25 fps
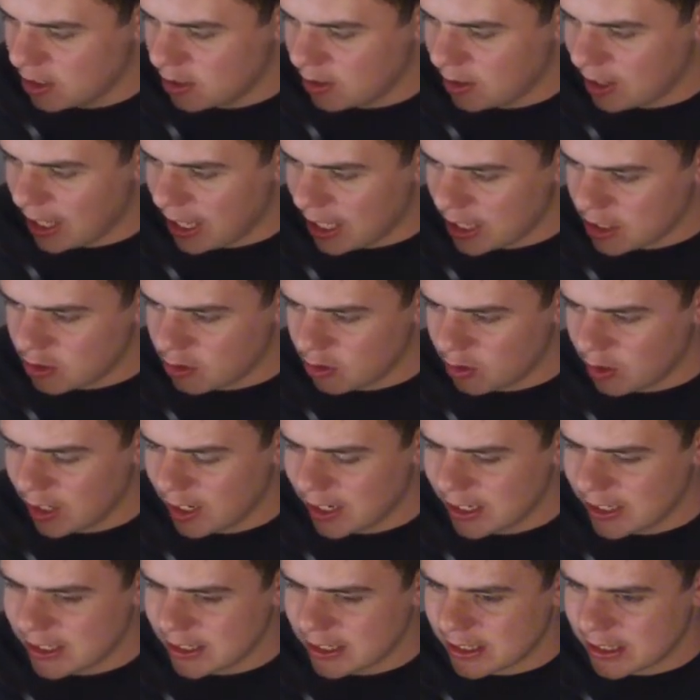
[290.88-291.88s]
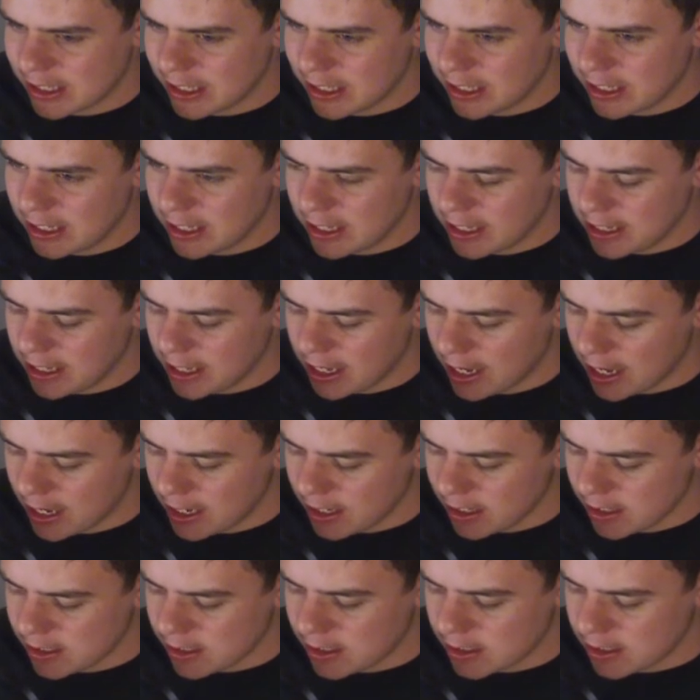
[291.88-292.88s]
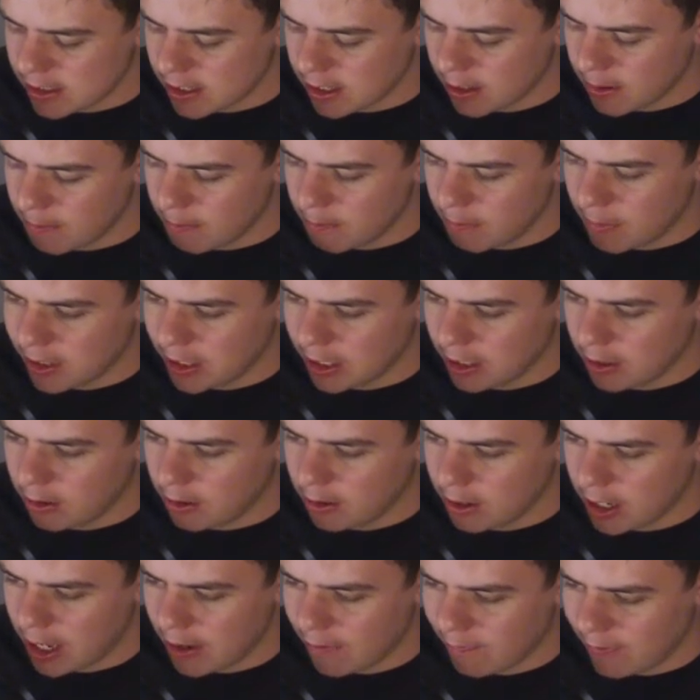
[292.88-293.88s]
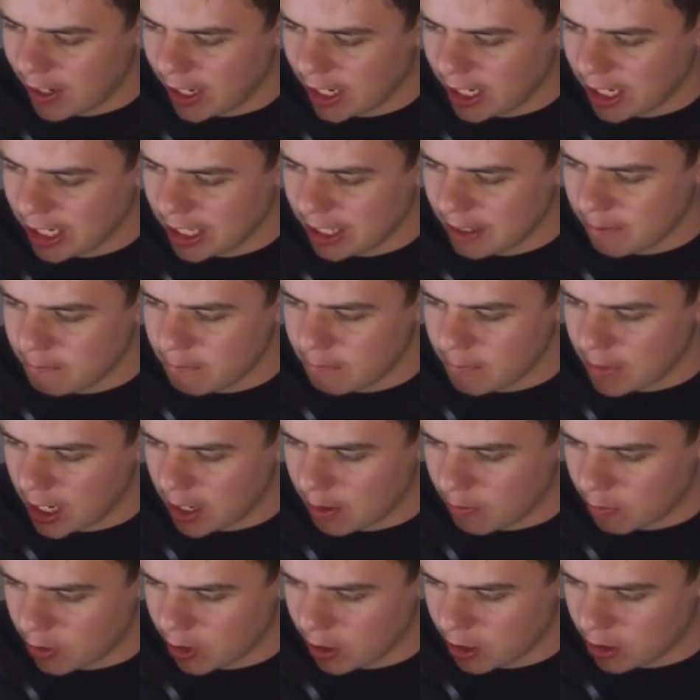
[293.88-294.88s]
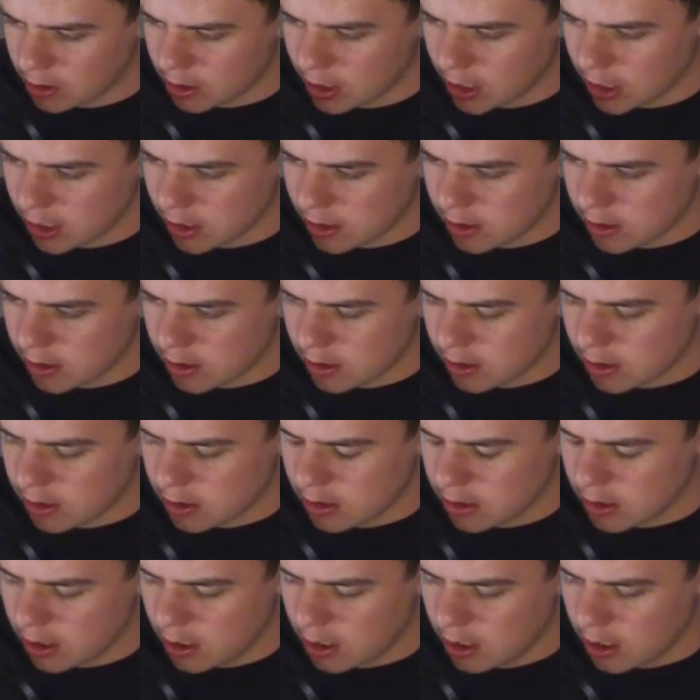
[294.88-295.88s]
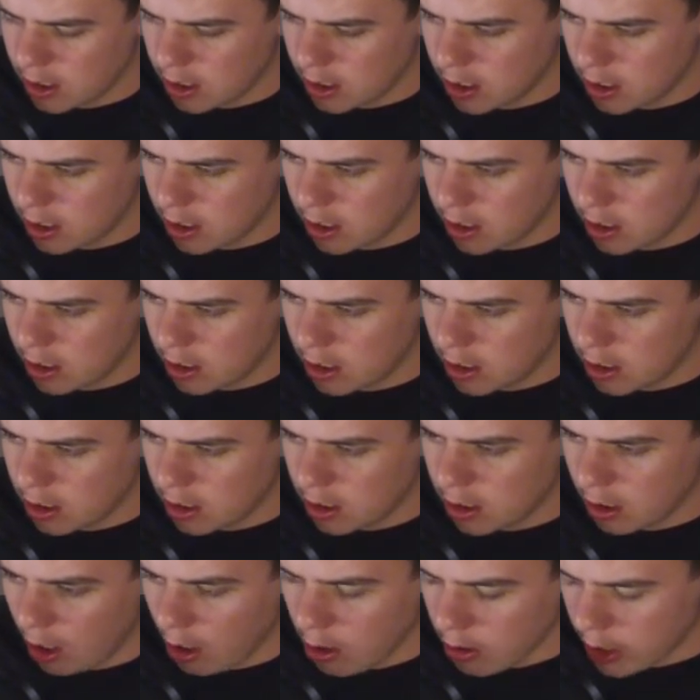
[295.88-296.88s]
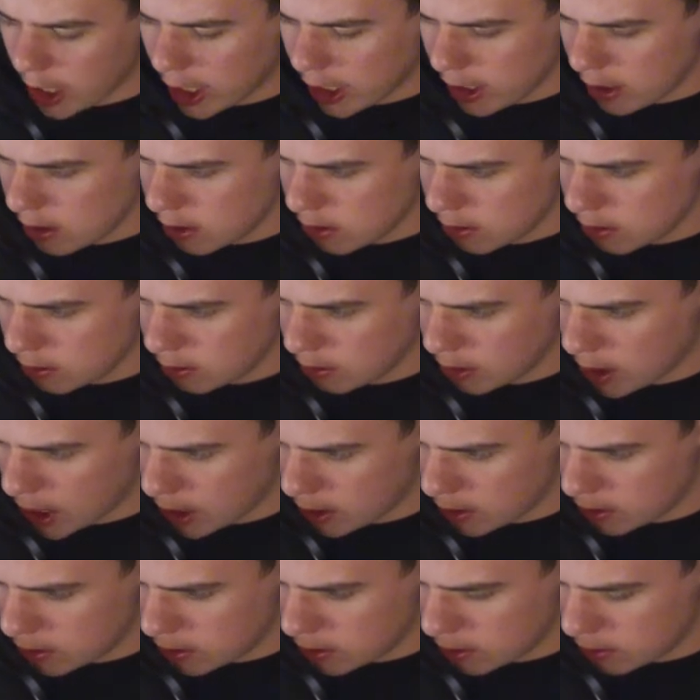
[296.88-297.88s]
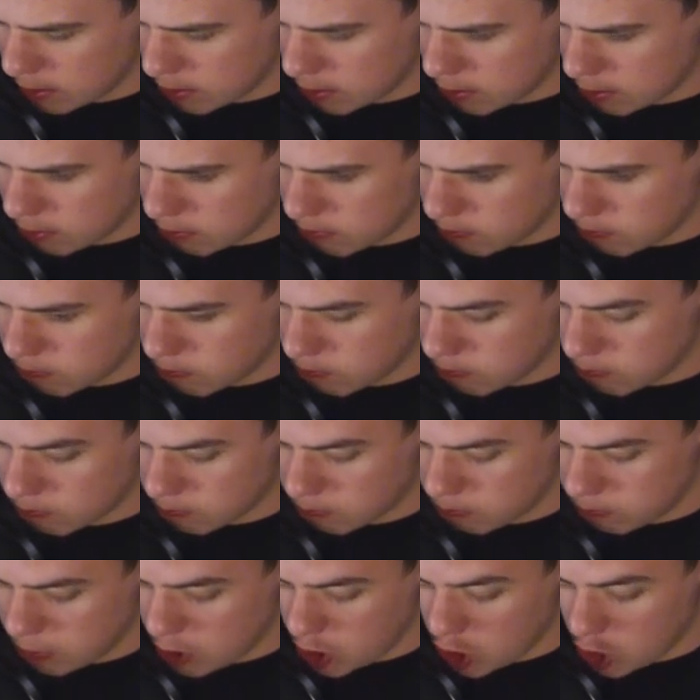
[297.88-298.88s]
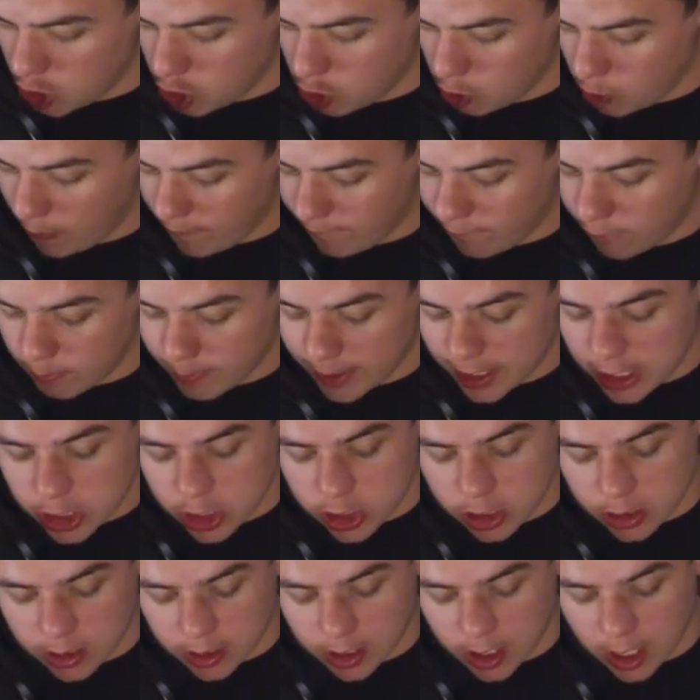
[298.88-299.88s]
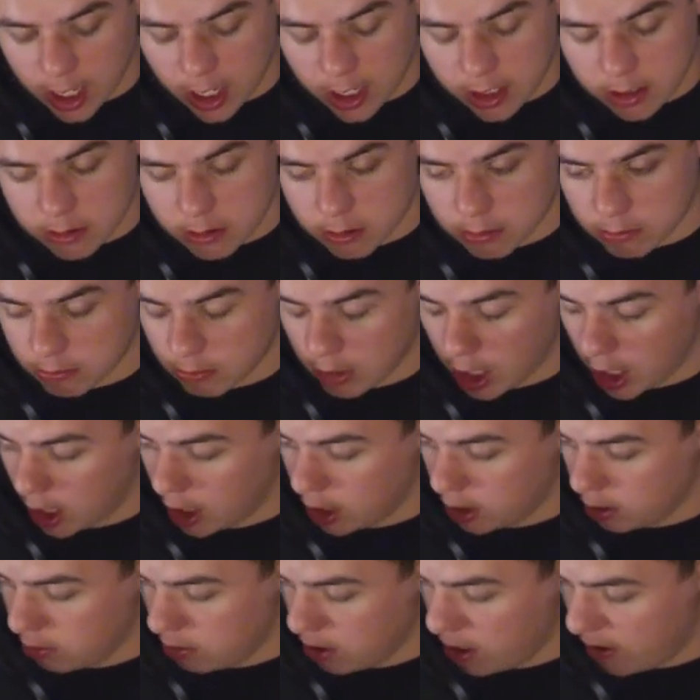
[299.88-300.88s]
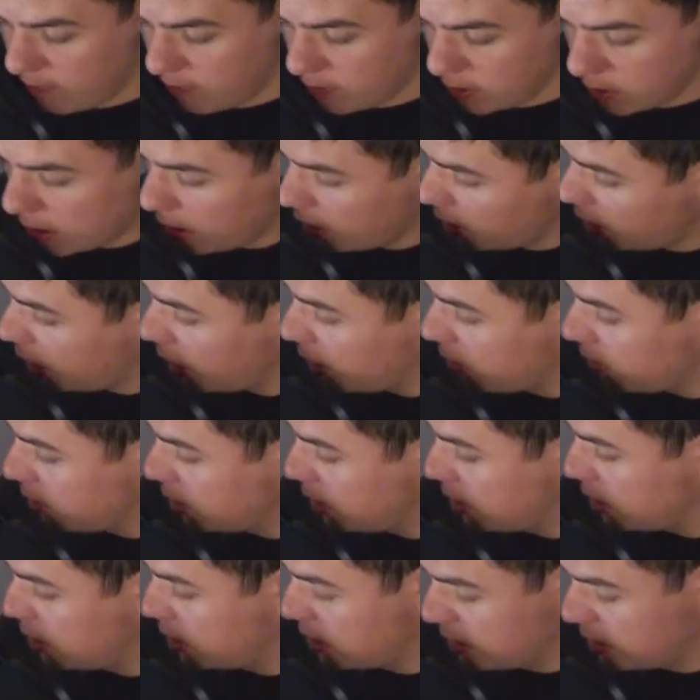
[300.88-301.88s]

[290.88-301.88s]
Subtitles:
the answer is yes, but they don't have any mammary glands. Okay, that's new information that I never thought I would